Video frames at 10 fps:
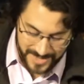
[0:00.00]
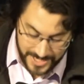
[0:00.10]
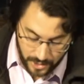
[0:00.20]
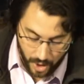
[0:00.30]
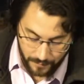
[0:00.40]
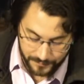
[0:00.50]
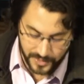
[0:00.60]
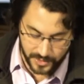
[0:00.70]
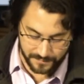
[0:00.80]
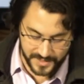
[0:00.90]
being
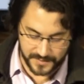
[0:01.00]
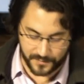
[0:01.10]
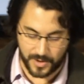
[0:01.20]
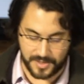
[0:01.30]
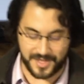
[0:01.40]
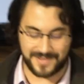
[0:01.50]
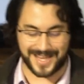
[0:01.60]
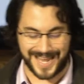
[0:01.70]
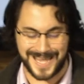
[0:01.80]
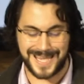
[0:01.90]
confident of this very
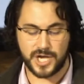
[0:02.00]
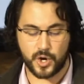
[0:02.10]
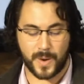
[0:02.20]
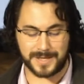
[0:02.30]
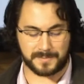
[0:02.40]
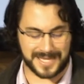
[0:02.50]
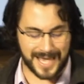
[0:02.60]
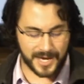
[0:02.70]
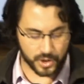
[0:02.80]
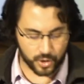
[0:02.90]
thing, that he who has
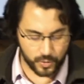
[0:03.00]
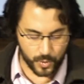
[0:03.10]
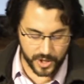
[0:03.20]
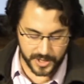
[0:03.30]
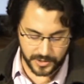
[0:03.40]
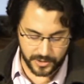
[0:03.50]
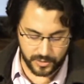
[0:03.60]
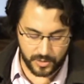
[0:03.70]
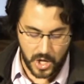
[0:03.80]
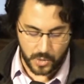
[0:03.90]
begun a good work in
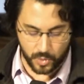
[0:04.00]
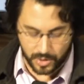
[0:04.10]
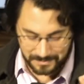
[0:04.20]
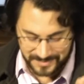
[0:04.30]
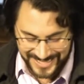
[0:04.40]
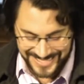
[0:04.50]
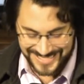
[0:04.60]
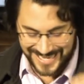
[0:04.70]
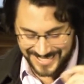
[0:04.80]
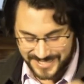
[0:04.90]
you will
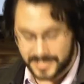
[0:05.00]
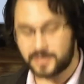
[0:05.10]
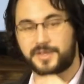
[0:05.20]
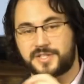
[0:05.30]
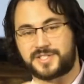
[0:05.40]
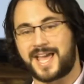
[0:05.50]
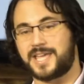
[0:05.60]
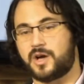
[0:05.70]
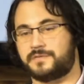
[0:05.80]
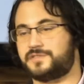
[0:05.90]
complete it until the
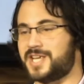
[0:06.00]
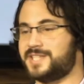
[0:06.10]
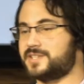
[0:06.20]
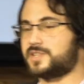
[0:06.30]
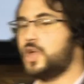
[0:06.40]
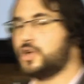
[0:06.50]
day of Jesus